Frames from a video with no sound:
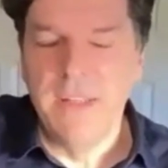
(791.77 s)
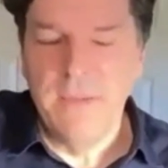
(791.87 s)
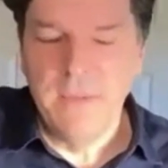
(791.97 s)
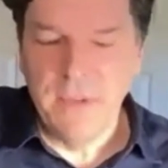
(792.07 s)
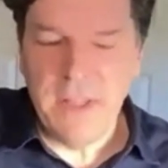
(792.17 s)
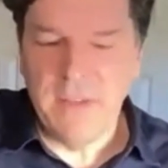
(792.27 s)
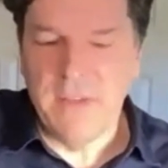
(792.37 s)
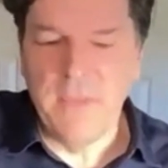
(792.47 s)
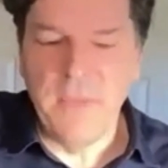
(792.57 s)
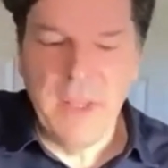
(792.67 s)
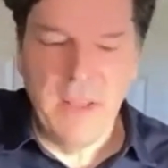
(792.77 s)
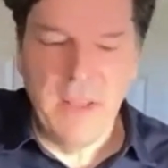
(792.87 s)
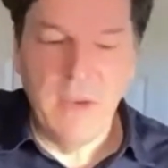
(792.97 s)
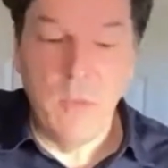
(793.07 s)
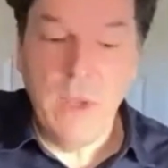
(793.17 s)
So that's something that I
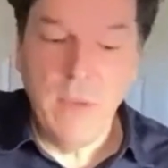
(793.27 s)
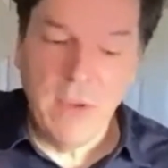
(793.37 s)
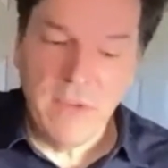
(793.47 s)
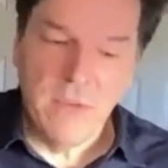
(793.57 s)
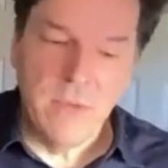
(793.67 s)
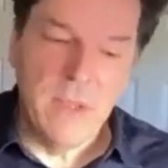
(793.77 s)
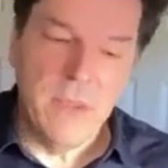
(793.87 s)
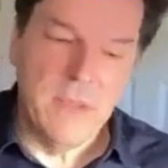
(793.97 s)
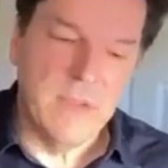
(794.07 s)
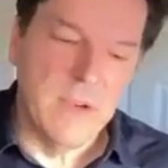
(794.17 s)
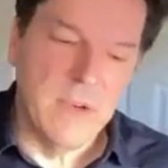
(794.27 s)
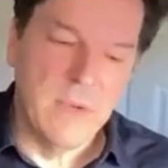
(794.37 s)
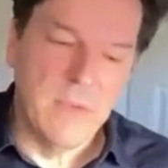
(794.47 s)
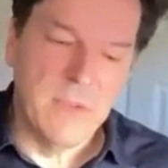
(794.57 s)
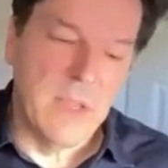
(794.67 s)
think we wrestle with, and so
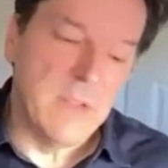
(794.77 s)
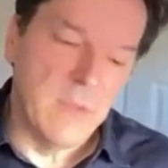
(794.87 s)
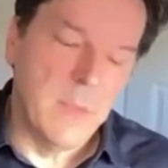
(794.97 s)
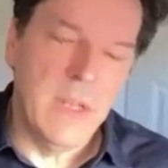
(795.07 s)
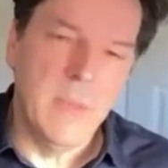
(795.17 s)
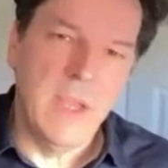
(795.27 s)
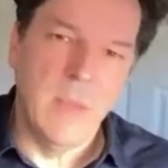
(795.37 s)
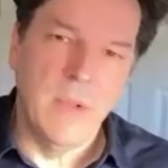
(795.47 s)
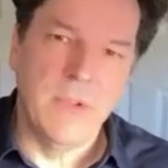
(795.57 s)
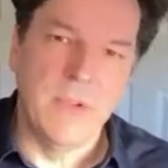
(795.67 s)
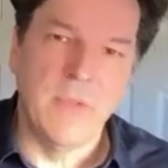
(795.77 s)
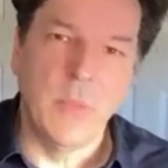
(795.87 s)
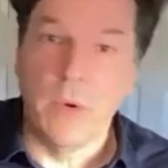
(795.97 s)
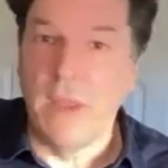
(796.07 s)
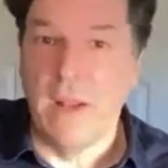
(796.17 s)
it was nice for me to be able to
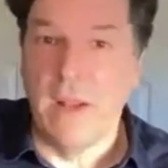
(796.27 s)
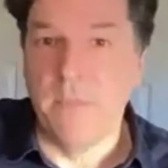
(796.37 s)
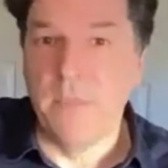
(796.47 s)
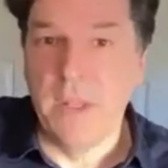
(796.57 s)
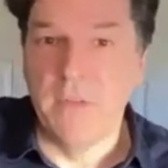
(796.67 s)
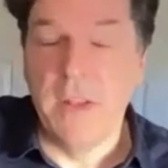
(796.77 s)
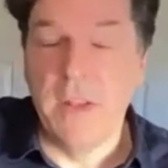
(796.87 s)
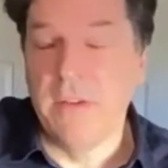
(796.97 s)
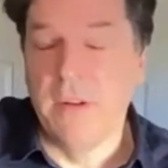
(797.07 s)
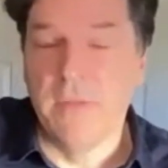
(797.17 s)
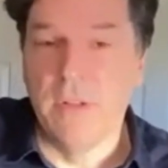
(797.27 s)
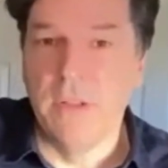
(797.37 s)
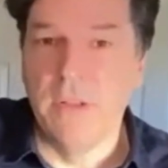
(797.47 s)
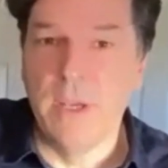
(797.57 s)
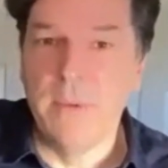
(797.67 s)
explore that in a fantasy novel a
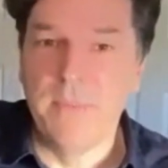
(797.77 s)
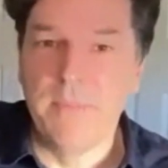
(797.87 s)
little bit.